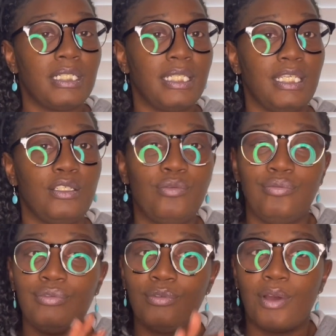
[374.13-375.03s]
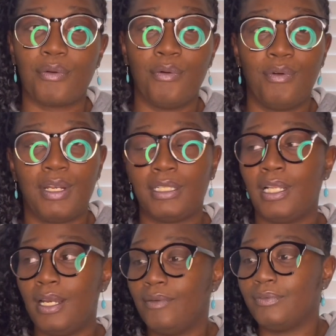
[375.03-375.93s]
then you on a whole nother
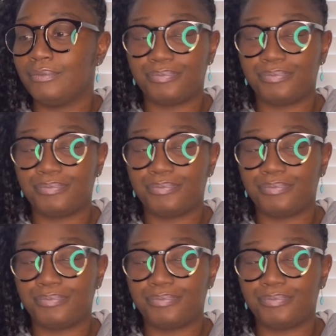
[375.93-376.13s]
level.